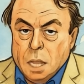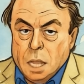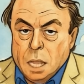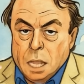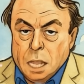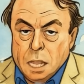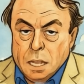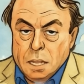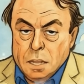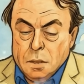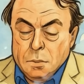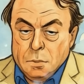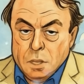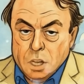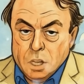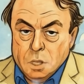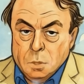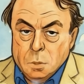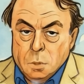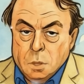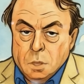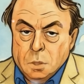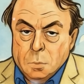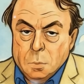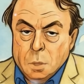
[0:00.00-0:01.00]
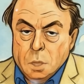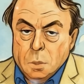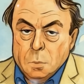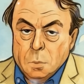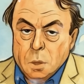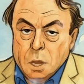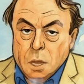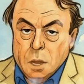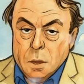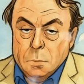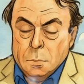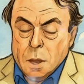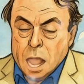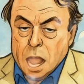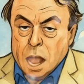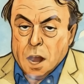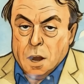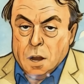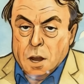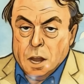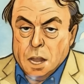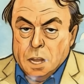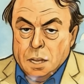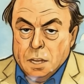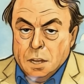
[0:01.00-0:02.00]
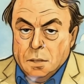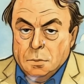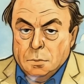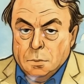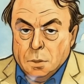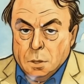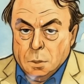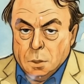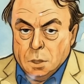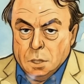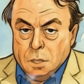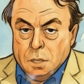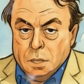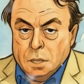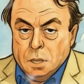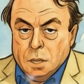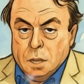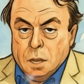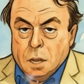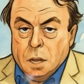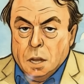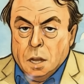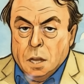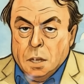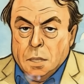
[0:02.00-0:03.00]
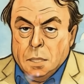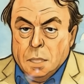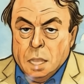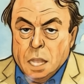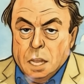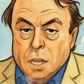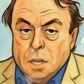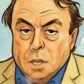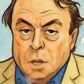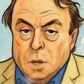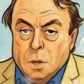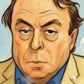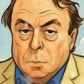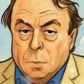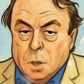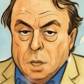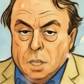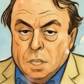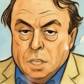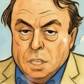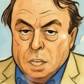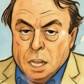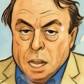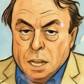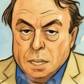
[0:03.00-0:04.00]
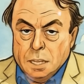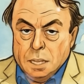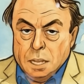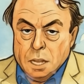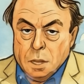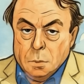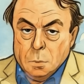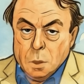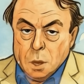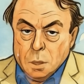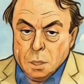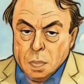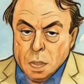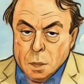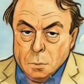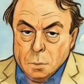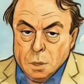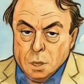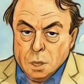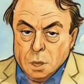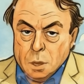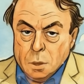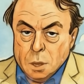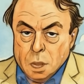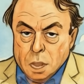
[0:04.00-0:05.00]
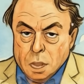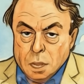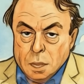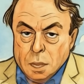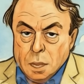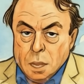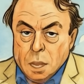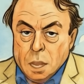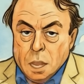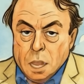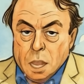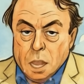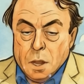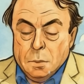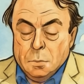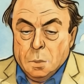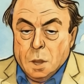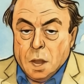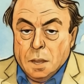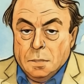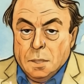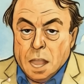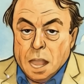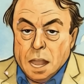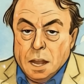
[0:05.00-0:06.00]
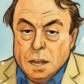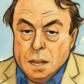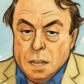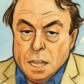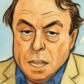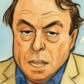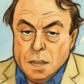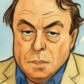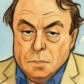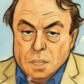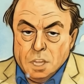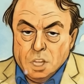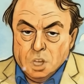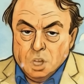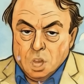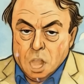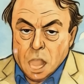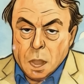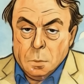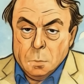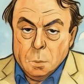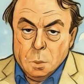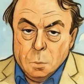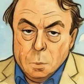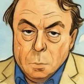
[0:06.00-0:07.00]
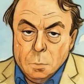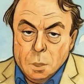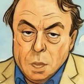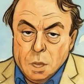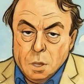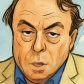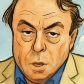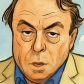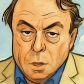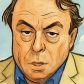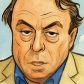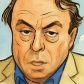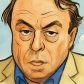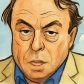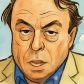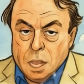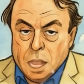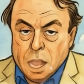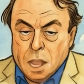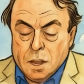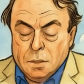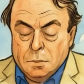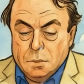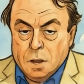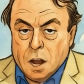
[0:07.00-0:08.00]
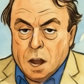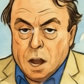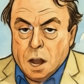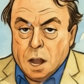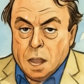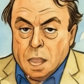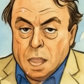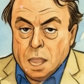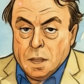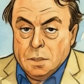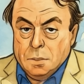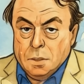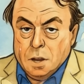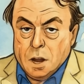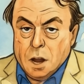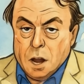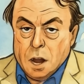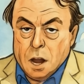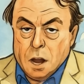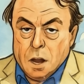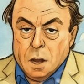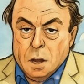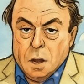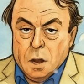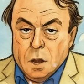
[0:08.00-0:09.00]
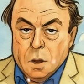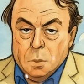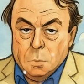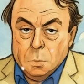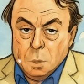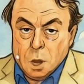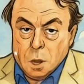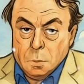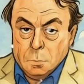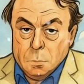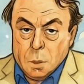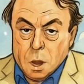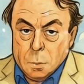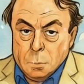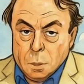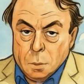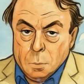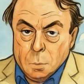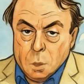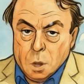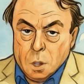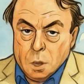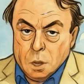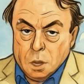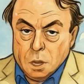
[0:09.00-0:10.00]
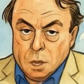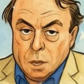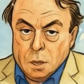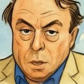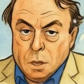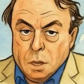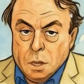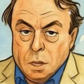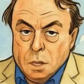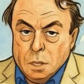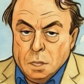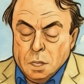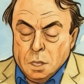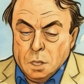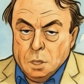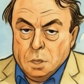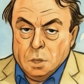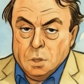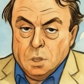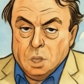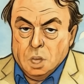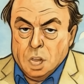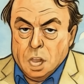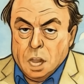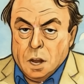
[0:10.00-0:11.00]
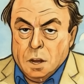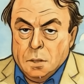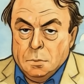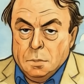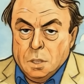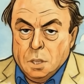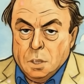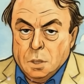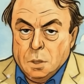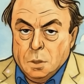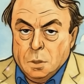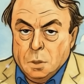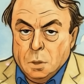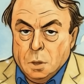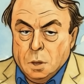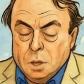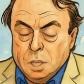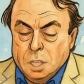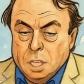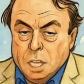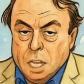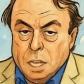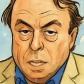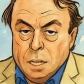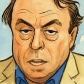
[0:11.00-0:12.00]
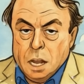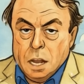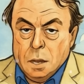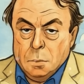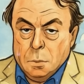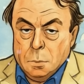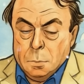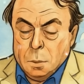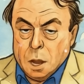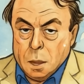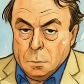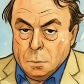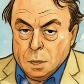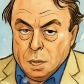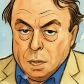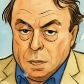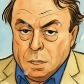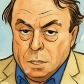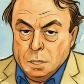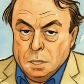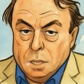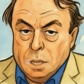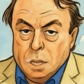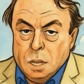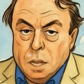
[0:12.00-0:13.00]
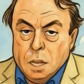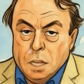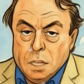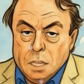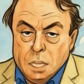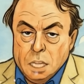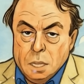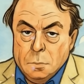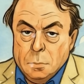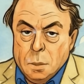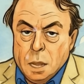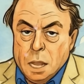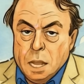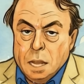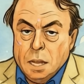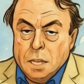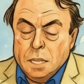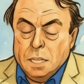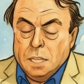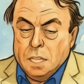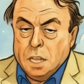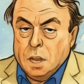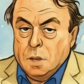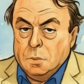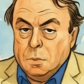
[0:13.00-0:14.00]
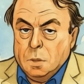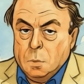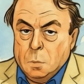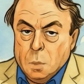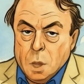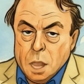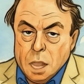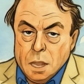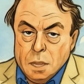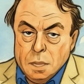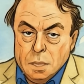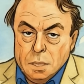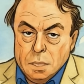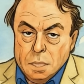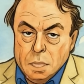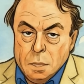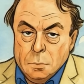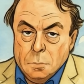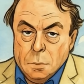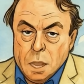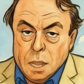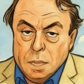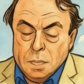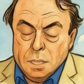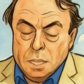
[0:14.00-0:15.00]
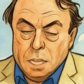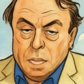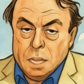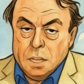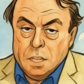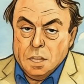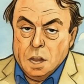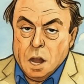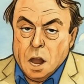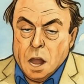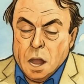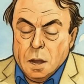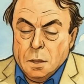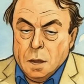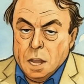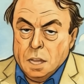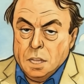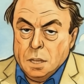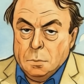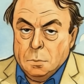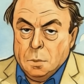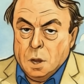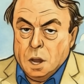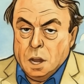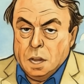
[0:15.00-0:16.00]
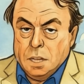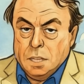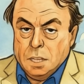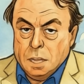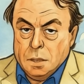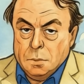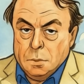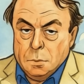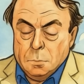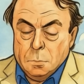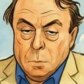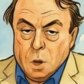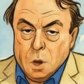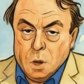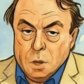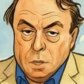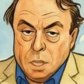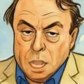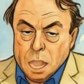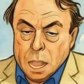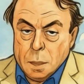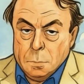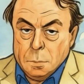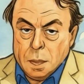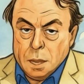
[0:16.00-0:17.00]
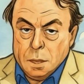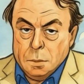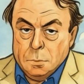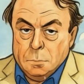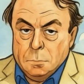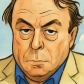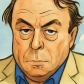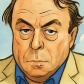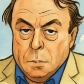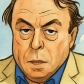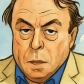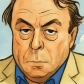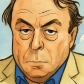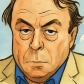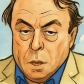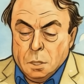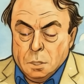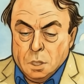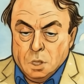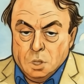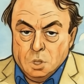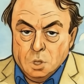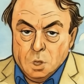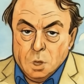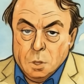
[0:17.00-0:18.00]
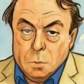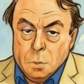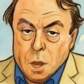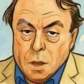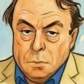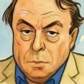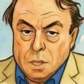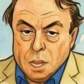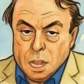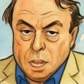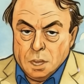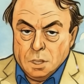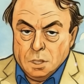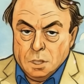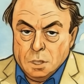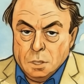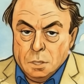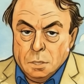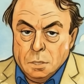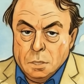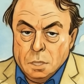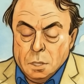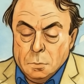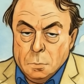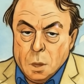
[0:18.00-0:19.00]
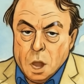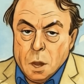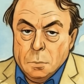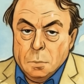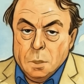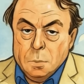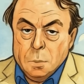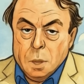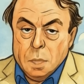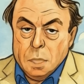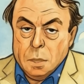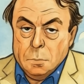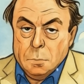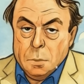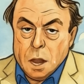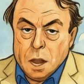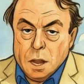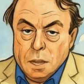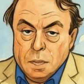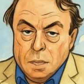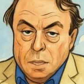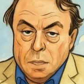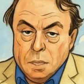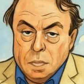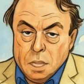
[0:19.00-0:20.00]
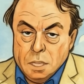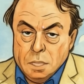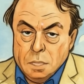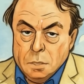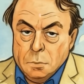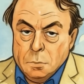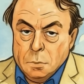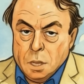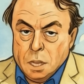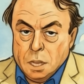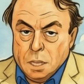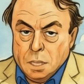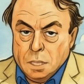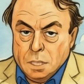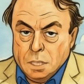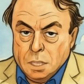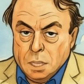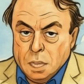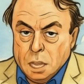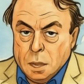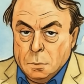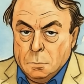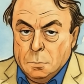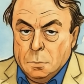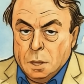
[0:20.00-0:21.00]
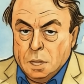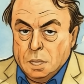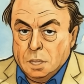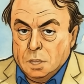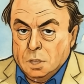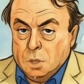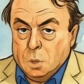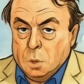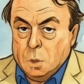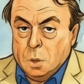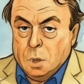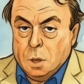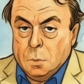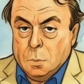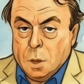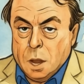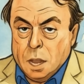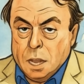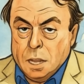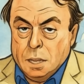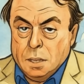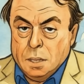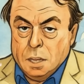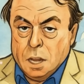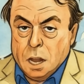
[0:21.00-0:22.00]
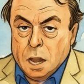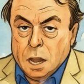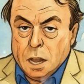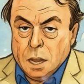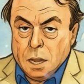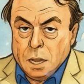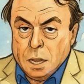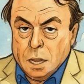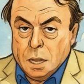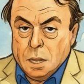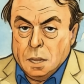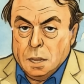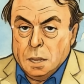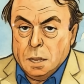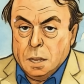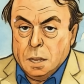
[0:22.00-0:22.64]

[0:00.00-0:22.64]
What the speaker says: individuals with real power and influence. They knew precisely what they were doing. "If we ever had a leak of this chat, we would be cooked. FR, wrote Bobby Walker, the new chair of the New York State Young Republicans, displaying a self-awareness that makes the entire enterprise even more damning. But the true revelation, the moment when the mask doesn't merely slip but is torn away entirely,